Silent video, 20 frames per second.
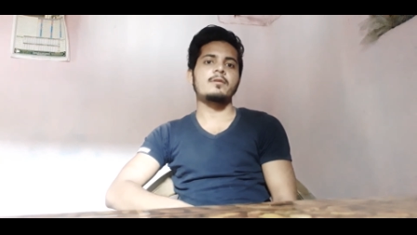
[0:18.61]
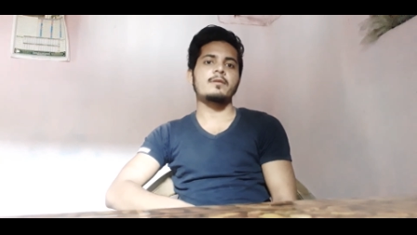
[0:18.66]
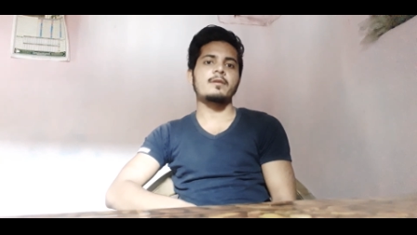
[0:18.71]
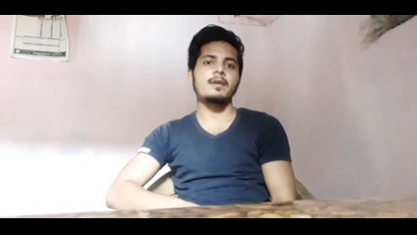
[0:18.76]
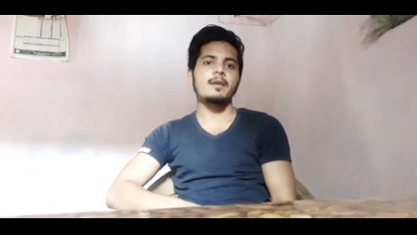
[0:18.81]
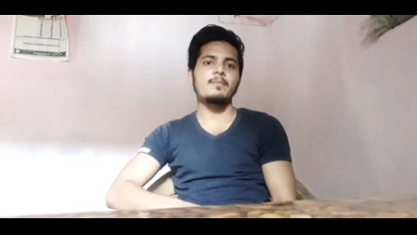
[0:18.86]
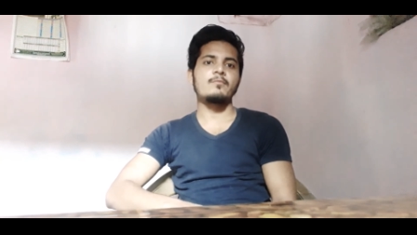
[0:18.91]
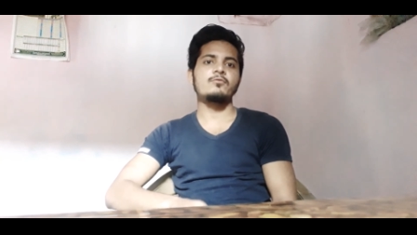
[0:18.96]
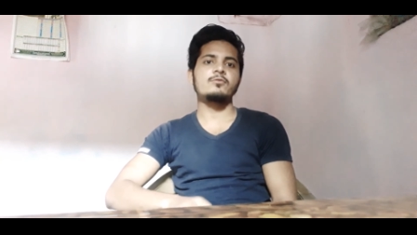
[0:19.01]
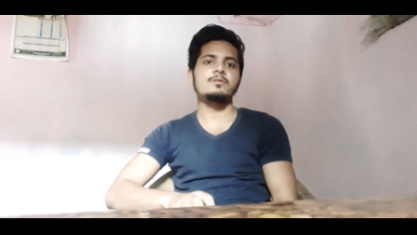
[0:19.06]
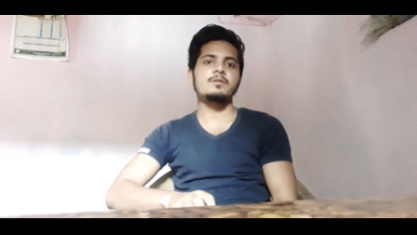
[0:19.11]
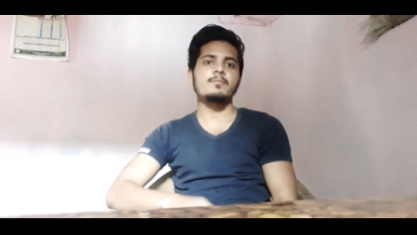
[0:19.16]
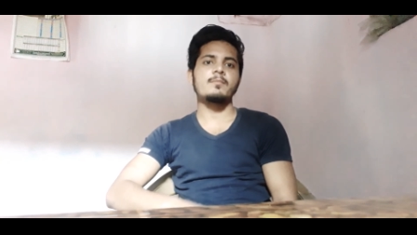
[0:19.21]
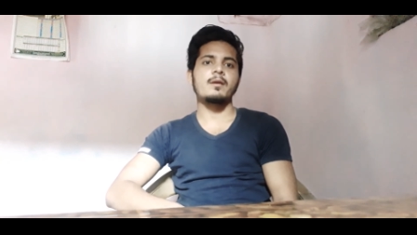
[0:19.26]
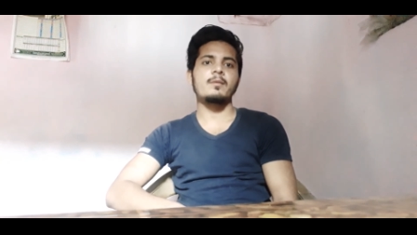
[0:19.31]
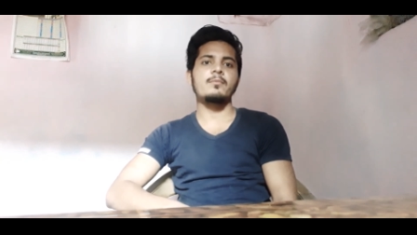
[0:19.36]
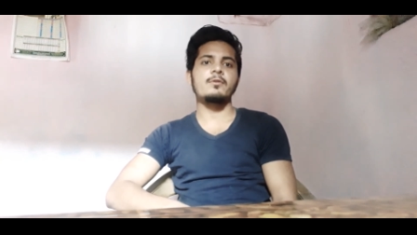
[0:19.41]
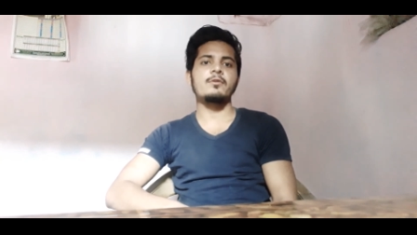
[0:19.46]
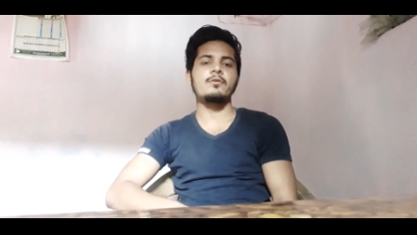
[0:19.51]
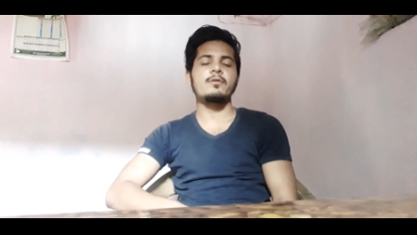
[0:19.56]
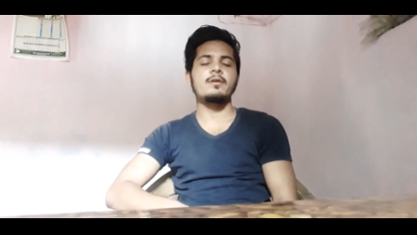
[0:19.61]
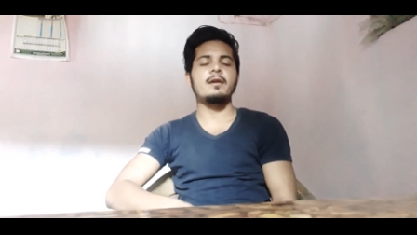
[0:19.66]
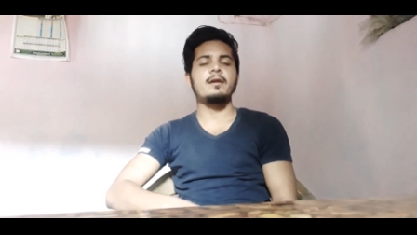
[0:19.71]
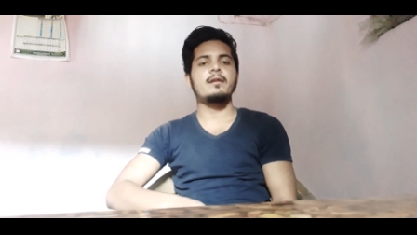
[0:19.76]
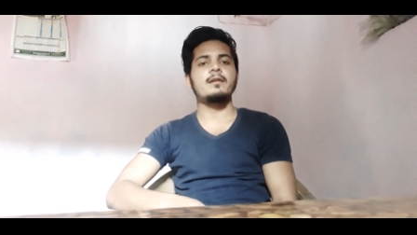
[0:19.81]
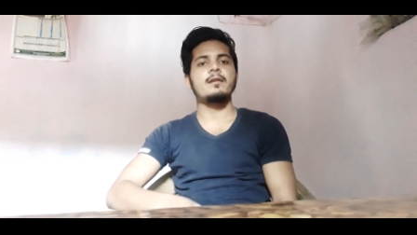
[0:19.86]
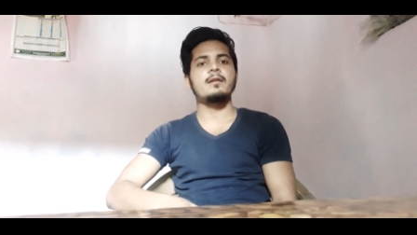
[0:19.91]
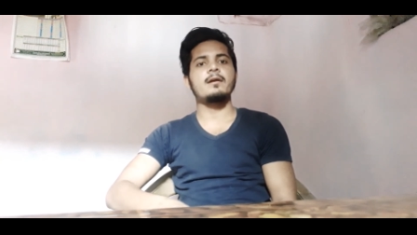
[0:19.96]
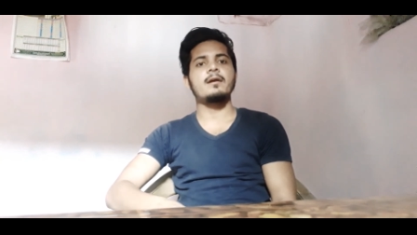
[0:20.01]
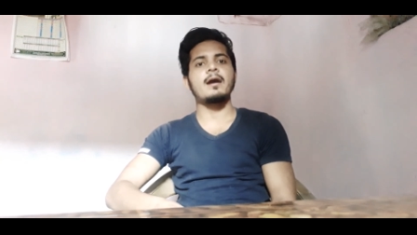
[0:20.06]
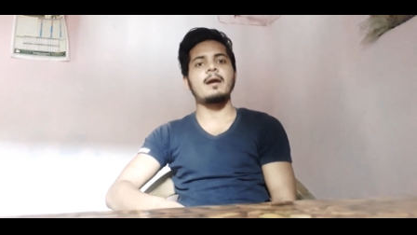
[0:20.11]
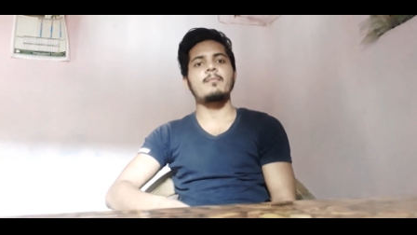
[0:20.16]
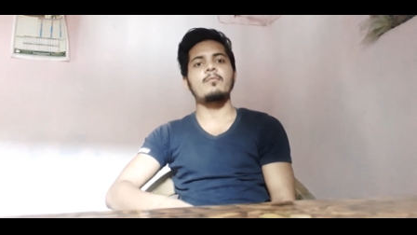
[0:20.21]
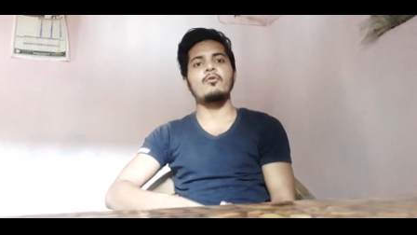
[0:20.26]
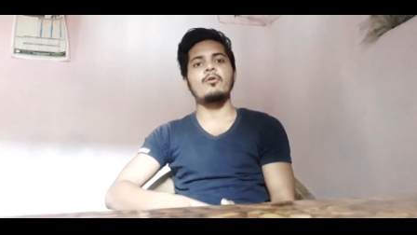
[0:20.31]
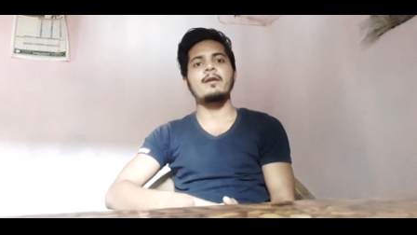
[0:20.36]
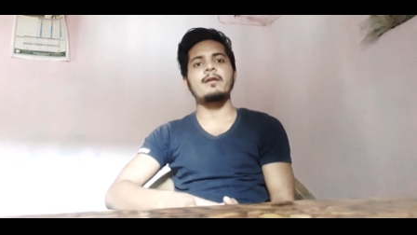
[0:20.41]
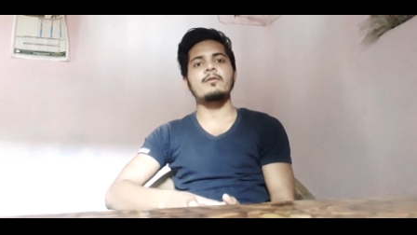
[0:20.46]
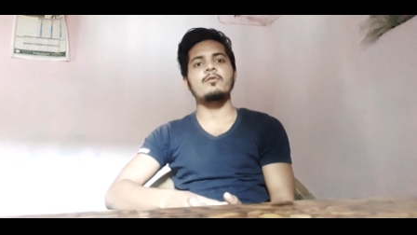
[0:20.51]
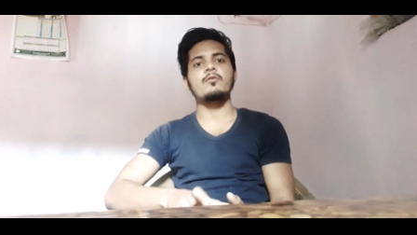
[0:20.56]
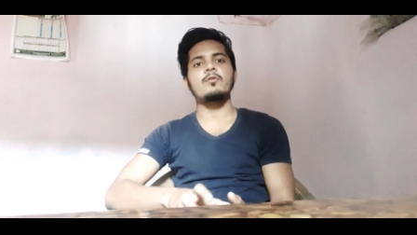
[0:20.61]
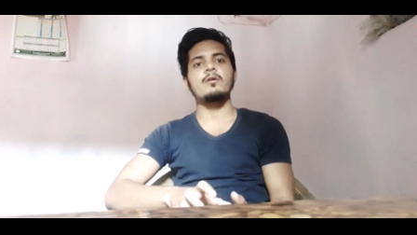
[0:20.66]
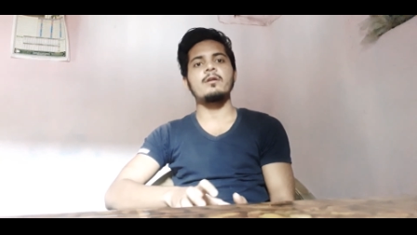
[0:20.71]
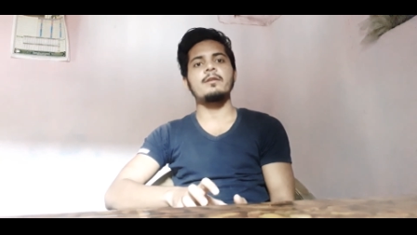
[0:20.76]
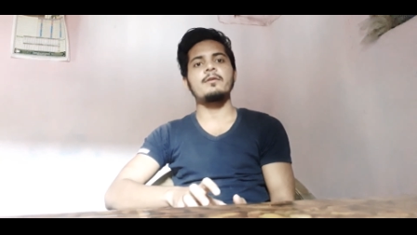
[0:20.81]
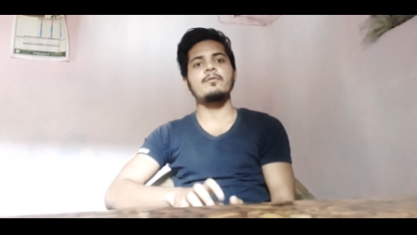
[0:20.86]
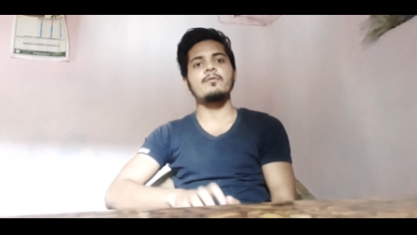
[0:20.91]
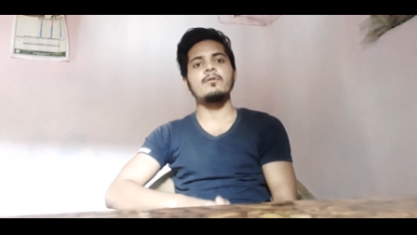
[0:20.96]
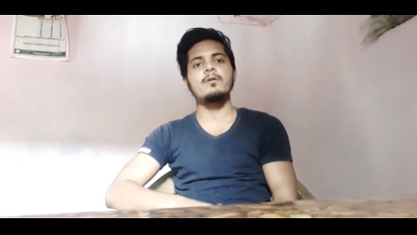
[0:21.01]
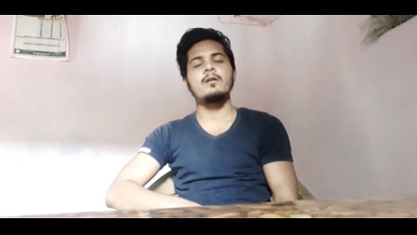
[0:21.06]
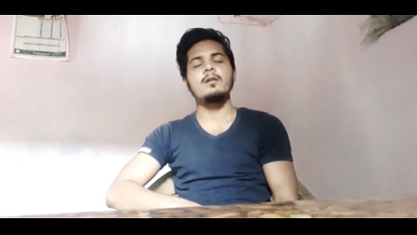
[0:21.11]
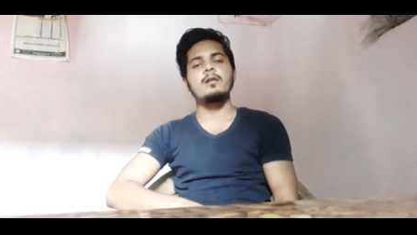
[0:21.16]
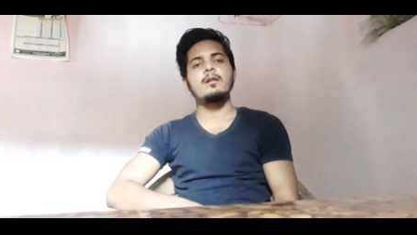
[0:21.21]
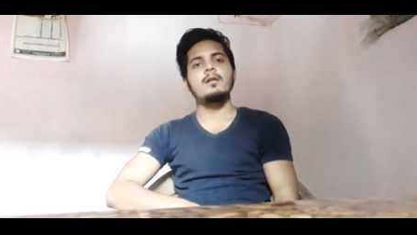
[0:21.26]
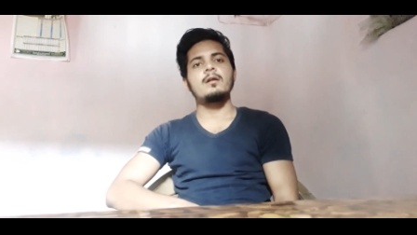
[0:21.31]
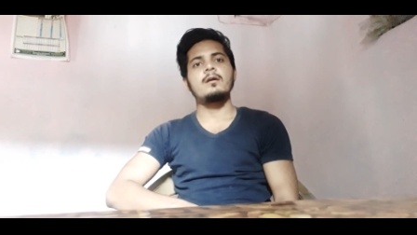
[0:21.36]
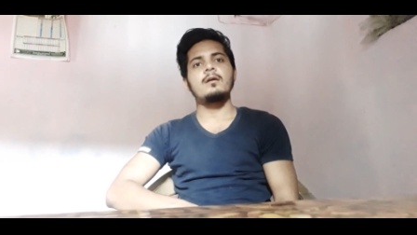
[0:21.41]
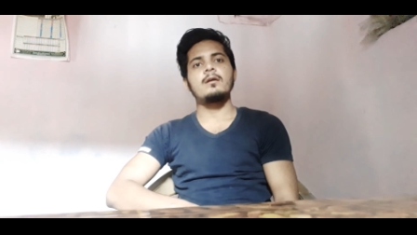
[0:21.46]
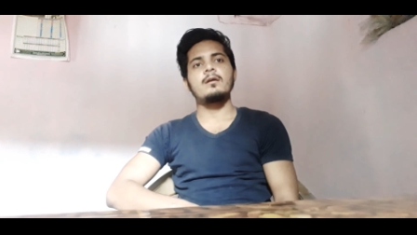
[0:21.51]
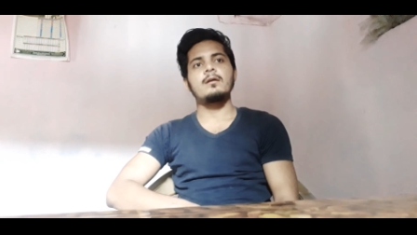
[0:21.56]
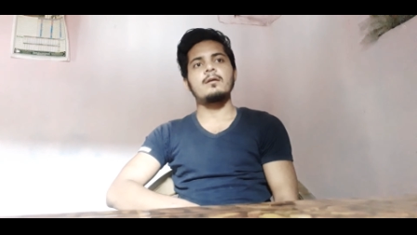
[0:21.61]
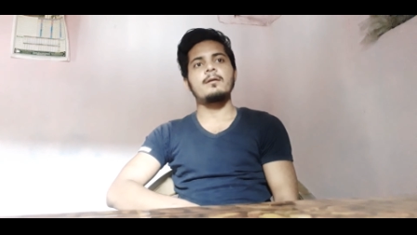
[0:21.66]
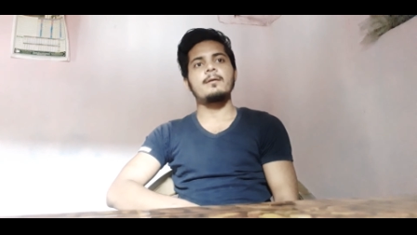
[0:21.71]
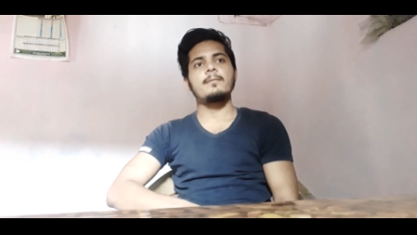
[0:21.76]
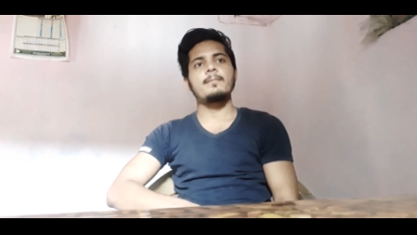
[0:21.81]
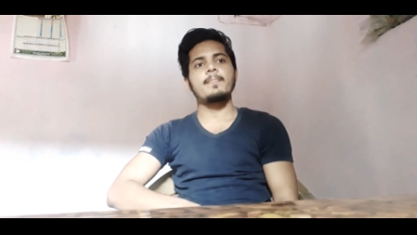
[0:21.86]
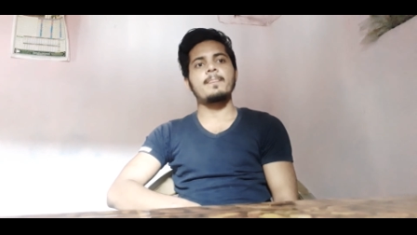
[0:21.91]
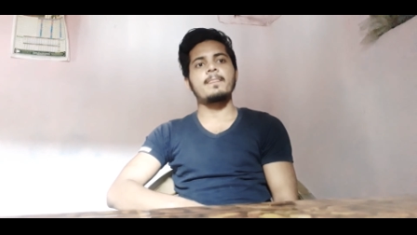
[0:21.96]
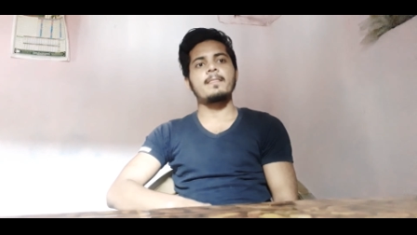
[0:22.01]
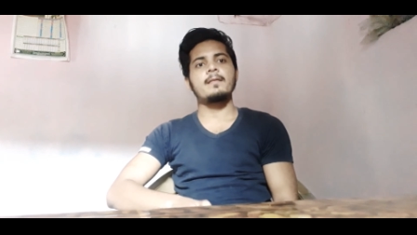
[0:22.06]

keep watching my video and uh, i'm going to tell you um,